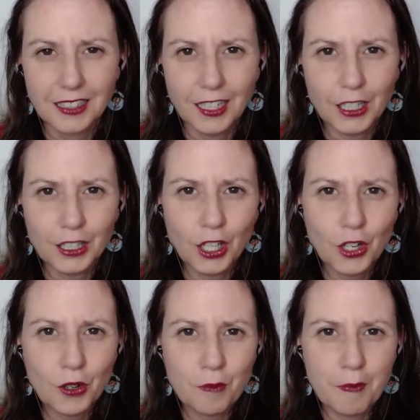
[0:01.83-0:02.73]

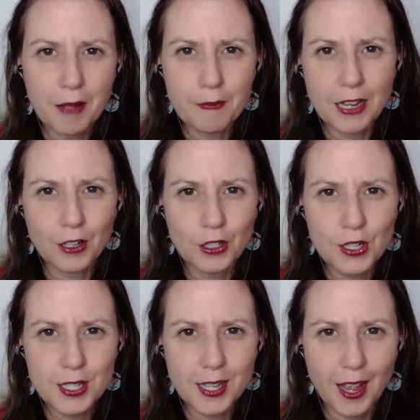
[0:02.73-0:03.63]
Hello, map
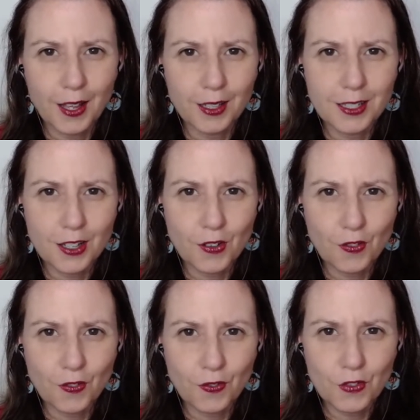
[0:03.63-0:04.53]
makers and
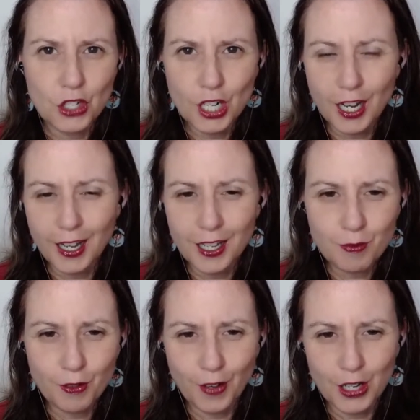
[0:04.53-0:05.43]
GIS
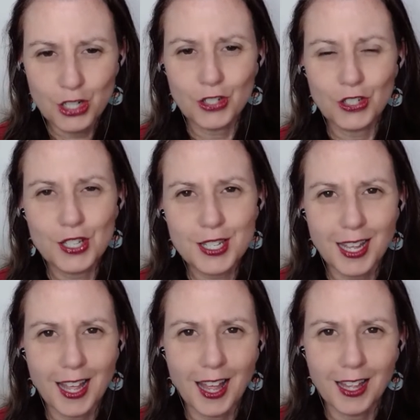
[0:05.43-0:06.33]
professionals
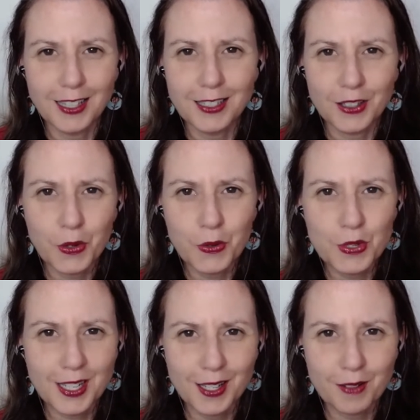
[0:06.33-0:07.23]
and those
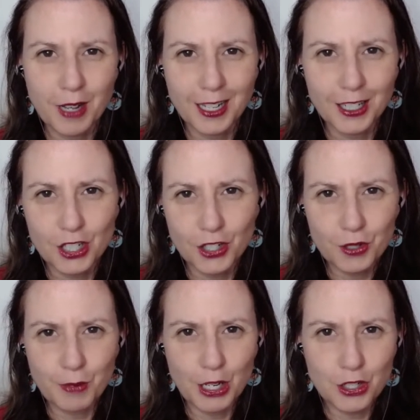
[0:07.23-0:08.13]
in my
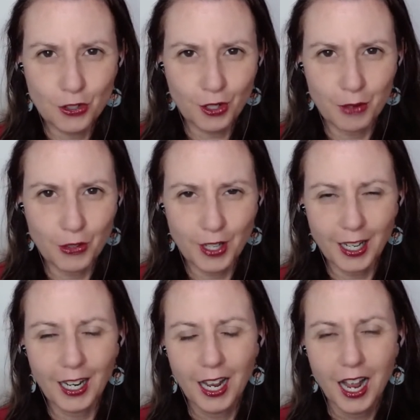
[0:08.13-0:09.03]
geospatial
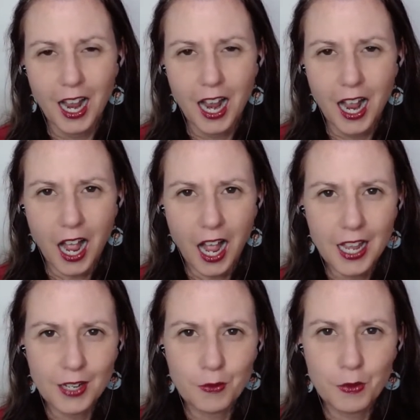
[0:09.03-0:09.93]
community.
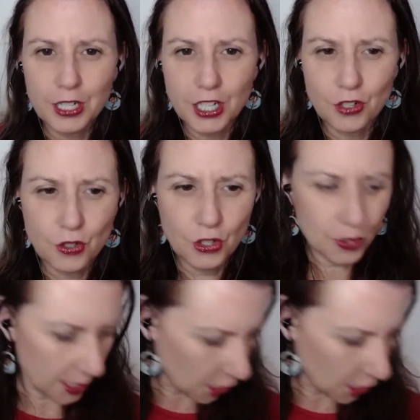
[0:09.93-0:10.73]
I wanted to introduce this